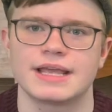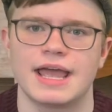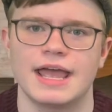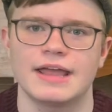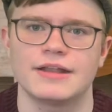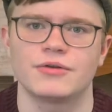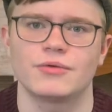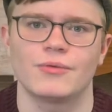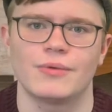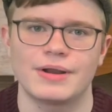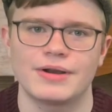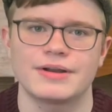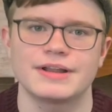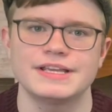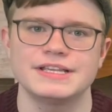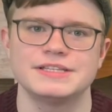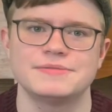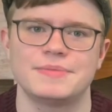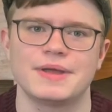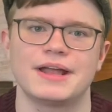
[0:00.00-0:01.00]
and where
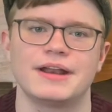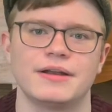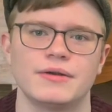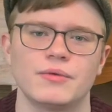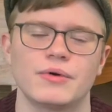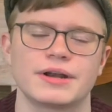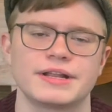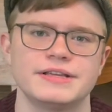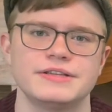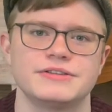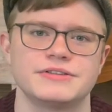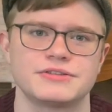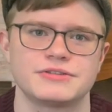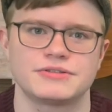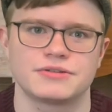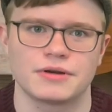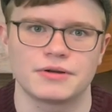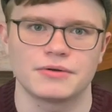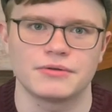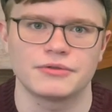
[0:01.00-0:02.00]
he's been and what he
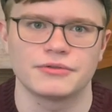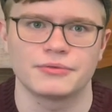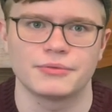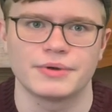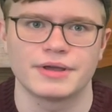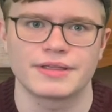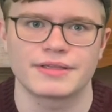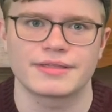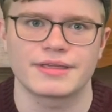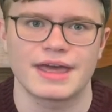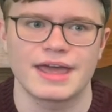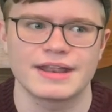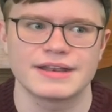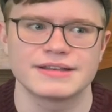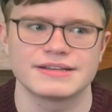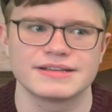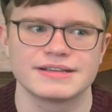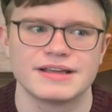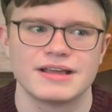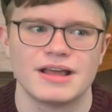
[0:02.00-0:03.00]
struggles with
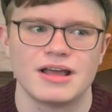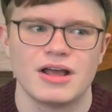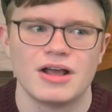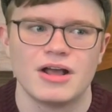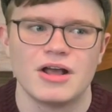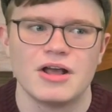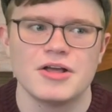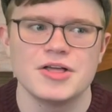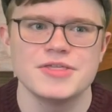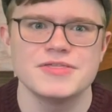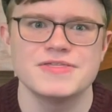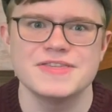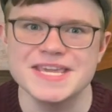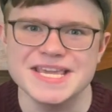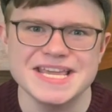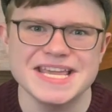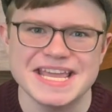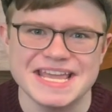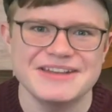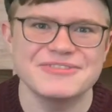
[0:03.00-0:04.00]
and
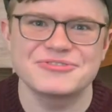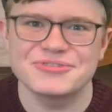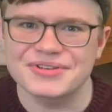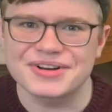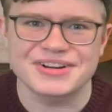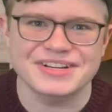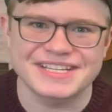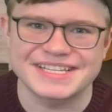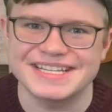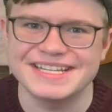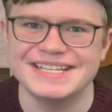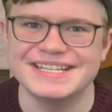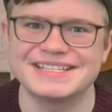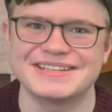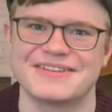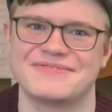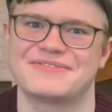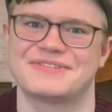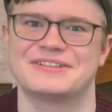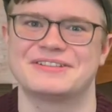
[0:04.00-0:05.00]
the intricacies
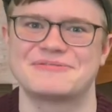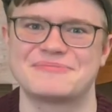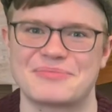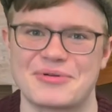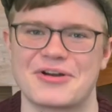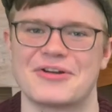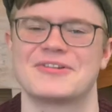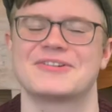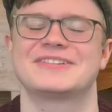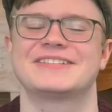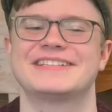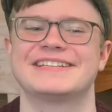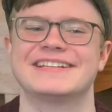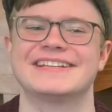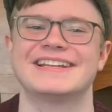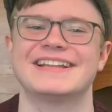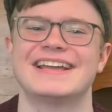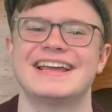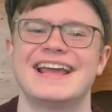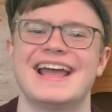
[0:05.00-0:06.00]
of his
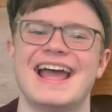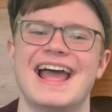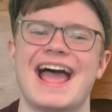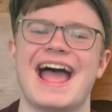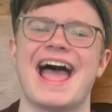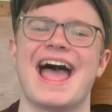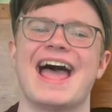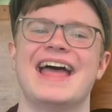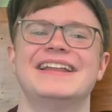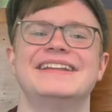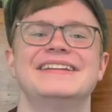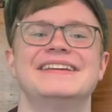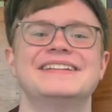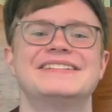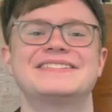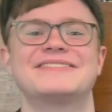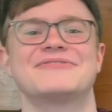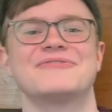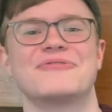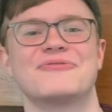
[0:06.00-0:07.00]
person. And
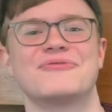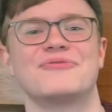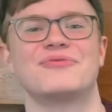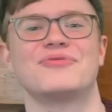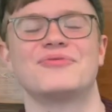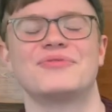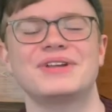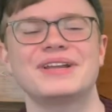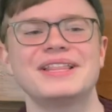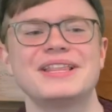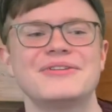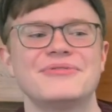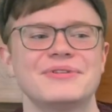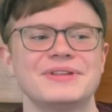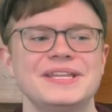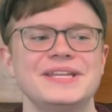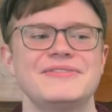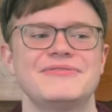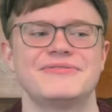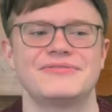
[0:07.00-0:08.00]
it's really,
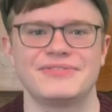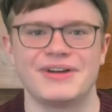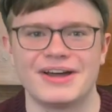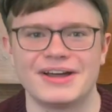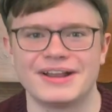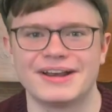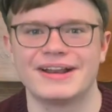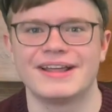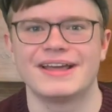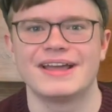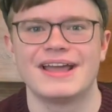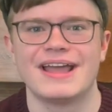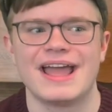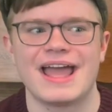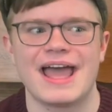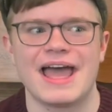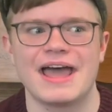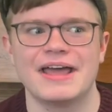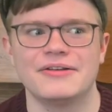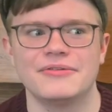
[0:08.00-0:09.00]
really fun.
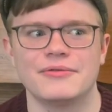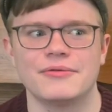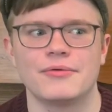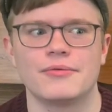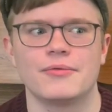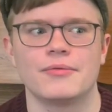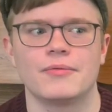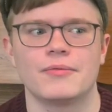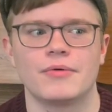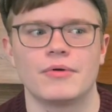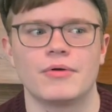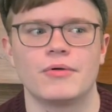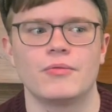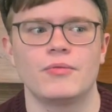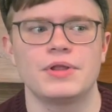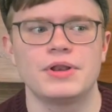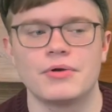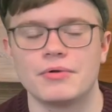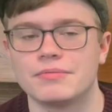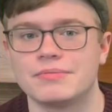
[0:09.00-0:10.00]
And
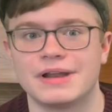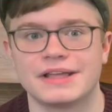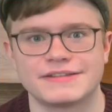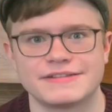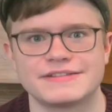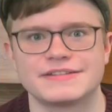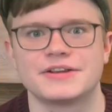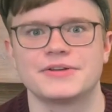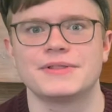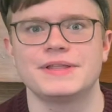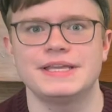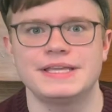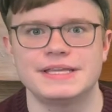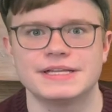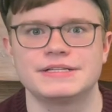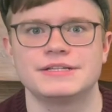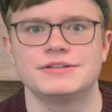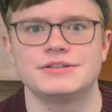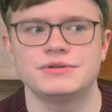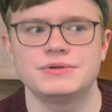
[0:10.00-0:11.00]
we don't necessarily
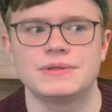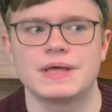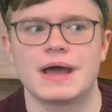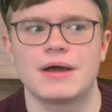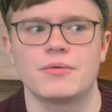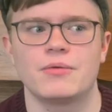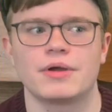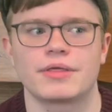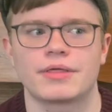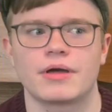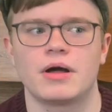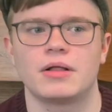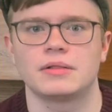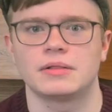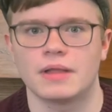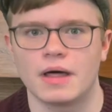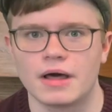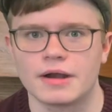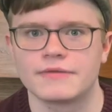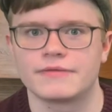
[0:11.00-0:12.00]
get to do that with a
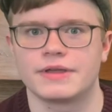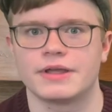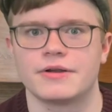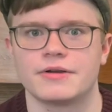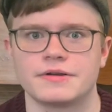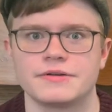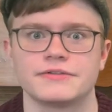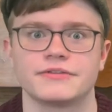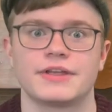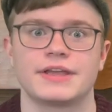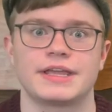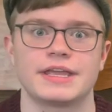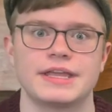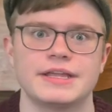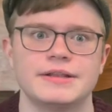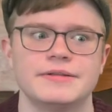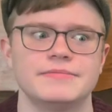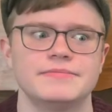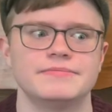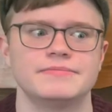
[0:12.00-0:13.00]
lot of characters. Like
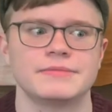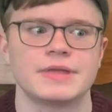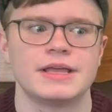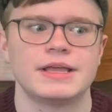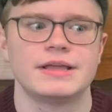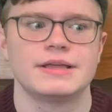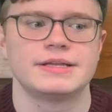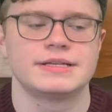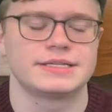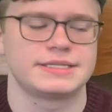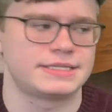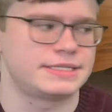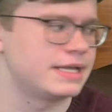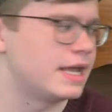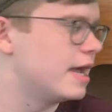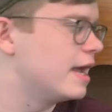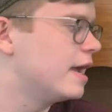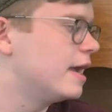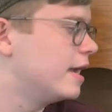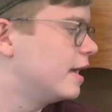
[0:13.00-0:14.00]
in,
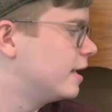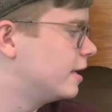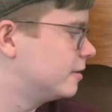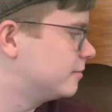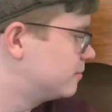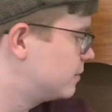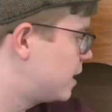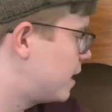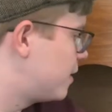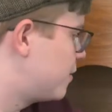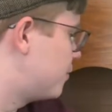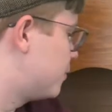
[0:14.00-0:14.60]
say, I don't